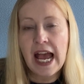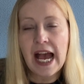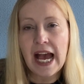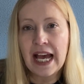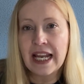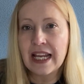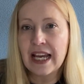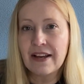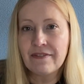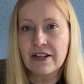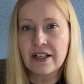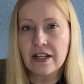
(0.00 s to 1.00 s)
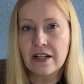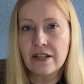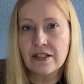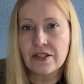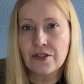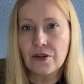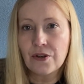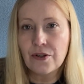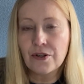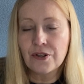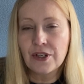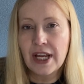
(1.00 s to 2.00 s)
and I haven't cast
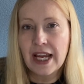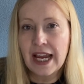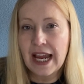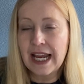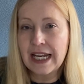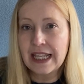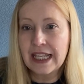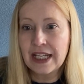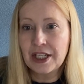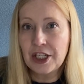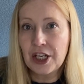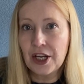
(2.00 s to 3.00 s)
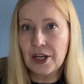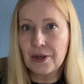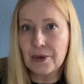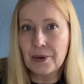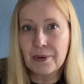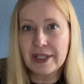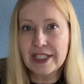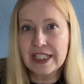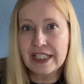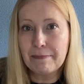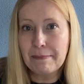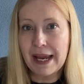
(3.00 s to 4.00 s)
on anything new, which
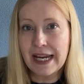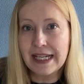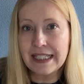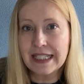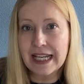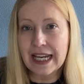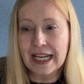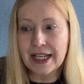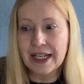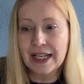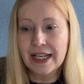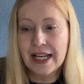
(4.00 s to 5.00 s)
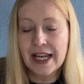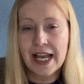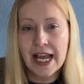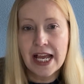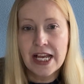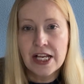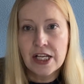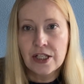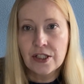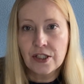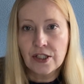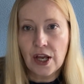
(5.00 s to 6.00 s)
is amazing.
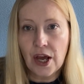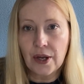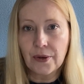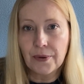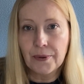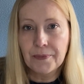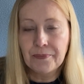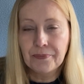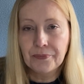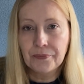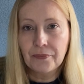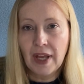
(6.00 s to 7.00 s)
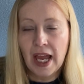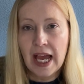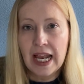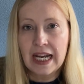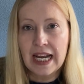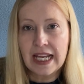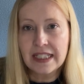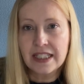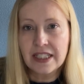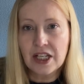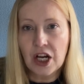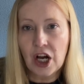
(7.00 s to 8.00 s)
So let's
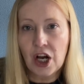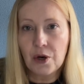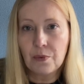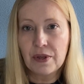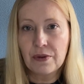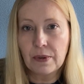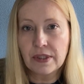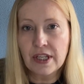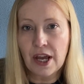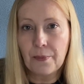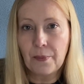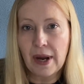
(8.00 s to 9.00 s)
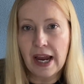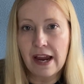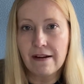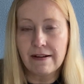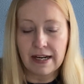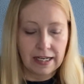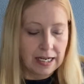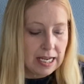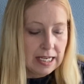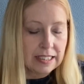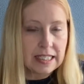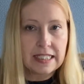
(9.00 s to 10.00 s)
start with what I'm wearing.
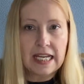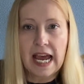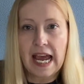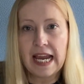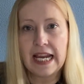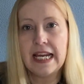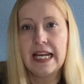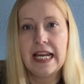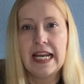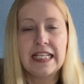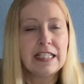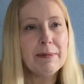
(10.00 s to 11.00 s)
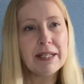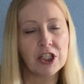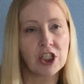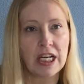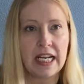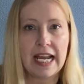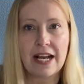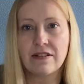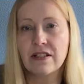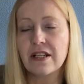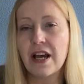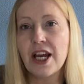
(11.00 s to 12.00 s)
Today it's a bit chilly
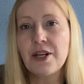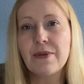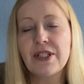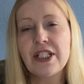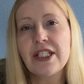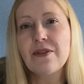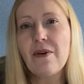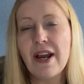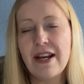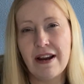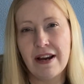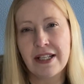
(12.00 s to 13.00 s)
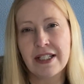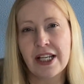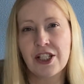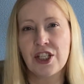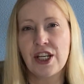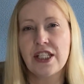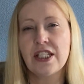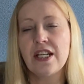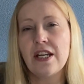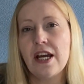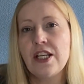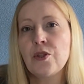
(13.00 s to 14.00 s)
outside, which is quite nice actually. It's a
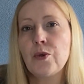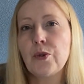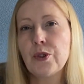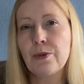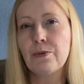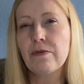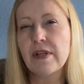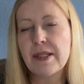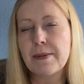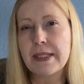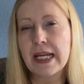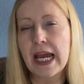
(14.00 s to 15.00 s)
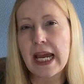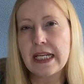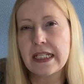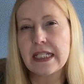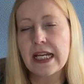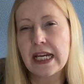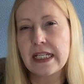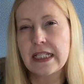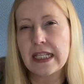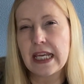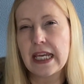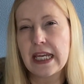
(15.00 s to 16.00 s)
nice autumn crisp day. Today's
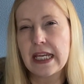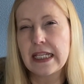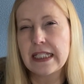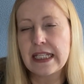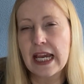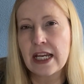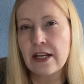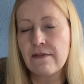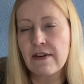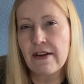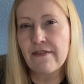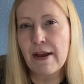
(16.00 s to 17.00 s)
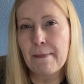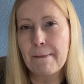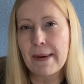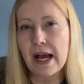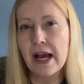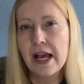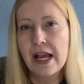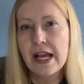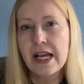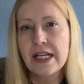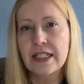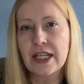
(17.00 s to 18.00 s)
the 2nd of November,
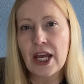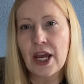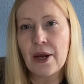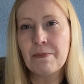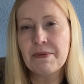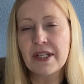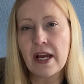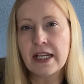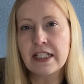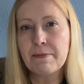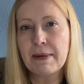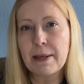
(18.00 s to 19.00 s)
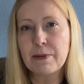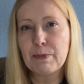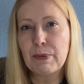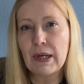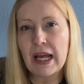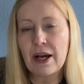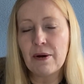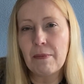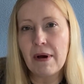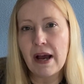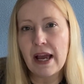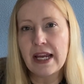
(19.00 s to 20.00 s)
so I'm starting to be able to pull out
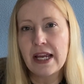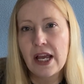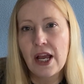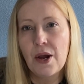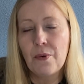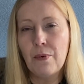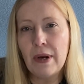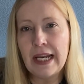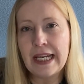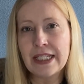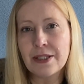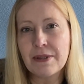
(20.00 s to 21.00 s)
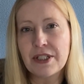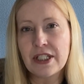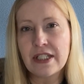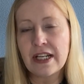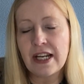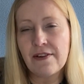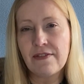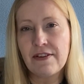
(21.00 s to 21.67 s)
my woolies, which is a lovely